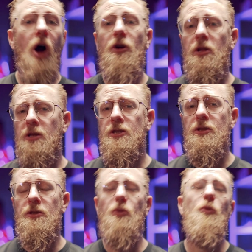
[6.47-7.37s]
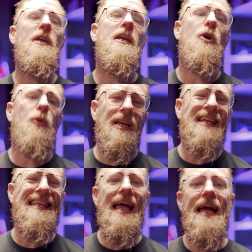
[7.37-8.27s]
our cluster, we
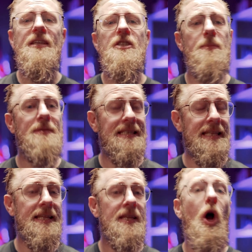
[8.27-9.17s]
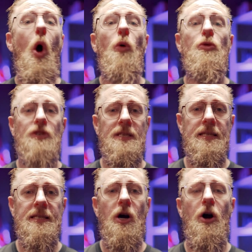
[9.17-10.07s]
quickly end up setting
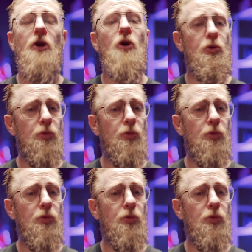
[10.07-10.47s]
auto-scaling on our